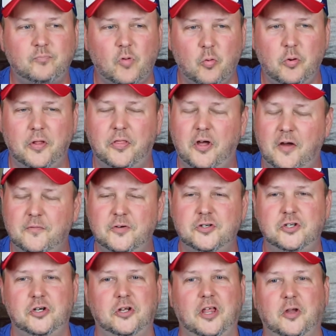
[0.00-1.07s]
Would have thought for
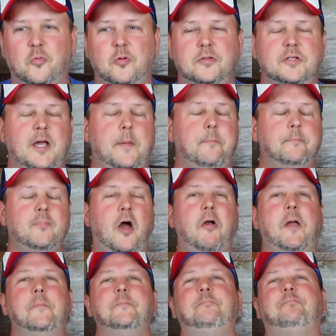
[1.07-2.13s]
sure like 110. All
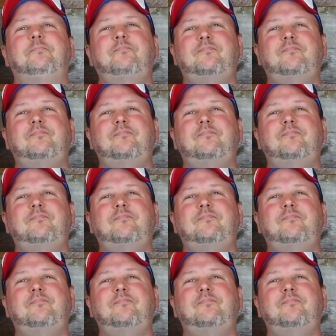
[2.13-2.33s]
right.